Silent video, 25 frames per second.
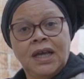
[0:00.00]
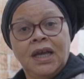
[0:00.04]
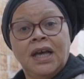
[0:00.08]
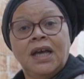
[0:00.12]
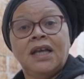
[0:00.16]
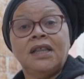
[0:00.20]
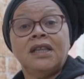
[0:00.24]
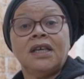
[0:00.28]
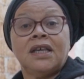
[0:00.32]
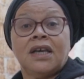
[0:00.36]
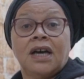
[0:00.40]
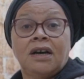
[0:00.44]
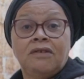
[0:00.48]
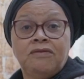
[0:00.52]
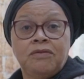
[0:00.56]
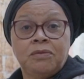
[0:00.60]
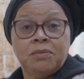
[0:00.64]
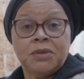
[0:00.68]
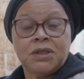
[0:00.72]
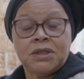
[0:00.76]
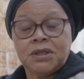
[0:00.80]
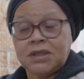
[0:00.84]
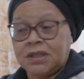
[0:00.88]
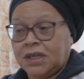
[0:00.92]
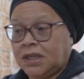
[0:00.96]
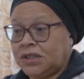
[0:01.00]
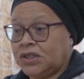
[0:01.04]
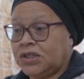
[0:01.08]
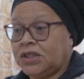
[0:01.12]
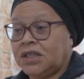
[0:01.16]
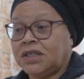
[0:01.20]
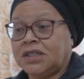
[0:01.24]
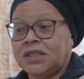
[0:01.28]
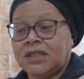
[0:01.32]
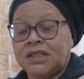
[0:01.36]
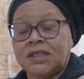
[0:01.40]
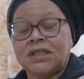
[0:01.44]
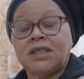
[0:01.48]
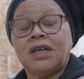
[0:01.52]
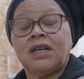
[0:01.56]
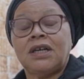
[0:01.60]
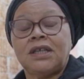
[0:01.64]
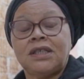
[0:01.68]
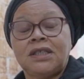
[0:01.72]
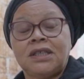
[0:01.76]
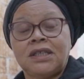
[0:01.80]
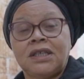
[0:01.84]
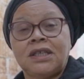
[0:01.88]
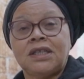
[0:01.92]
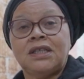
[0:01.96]
And the government has actually
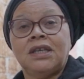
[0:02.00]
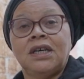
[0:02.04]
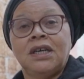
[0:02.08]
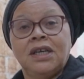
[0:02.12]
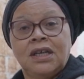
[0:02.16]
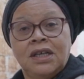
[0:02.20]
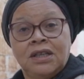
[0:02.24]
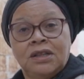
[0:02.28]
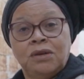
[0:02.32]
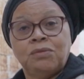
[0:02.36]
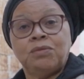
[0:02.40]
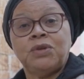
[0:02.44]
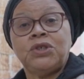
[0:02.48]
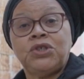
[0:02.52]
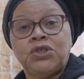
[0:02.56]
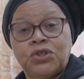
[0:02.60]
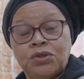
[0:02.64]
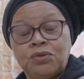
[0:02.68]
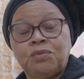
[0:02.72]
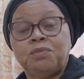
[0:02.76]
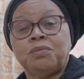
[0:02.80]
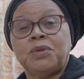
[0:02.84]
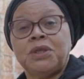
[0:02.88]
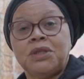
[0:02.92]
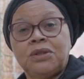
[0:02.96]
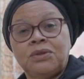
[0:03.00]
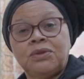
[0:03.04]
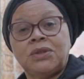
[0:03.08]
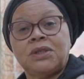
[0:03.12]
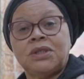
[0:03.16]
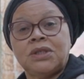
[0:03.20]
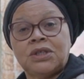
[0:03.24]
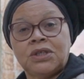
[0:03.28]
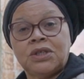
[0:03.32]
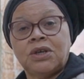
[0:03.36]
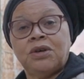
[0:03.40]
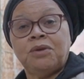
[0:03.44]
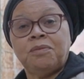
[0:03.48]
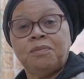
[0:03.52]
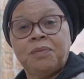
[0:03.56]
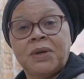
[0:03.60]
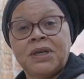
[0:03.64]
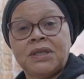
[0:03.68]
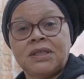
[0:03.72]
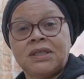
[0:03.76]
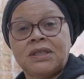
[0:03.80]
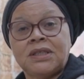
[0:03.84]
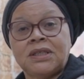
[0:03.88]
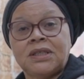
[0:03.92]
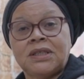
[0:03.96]
decided that we shouldn't be using certain
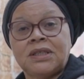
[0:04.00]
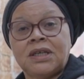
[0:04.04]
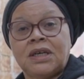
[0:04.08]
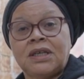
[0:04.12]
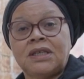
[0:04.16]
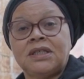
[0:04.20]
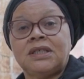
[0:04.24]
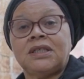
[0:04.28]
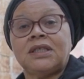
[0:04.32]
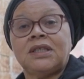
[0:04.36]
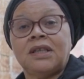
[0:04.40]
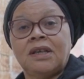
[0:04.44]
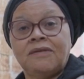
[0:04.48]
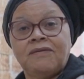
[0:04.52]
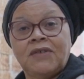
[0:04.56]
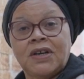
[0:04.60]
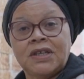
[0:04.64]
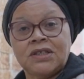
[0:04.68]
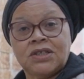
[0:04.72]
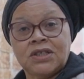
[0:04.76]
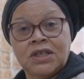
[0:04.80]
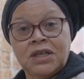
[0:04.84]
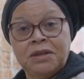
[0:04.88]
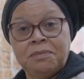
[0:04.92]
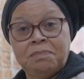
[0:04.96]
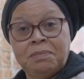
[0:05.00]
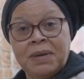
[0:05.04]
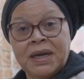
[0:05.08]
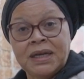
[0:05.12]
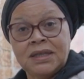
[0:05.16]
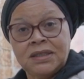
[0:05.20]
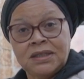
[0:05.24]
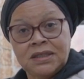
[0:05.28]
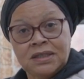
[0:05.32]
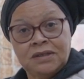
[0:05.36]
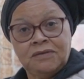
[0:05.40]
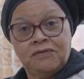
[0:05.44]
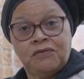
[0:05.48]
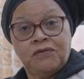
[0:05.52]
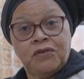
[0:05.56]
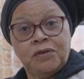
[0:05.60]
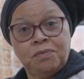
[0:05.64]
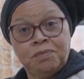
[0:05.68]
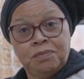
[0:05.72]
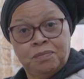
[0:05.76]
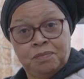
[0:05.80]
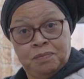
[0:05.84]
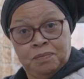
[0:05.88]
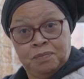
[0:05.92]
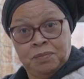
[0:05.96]
pesticides, and they've actually banned it
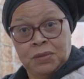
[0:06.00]
from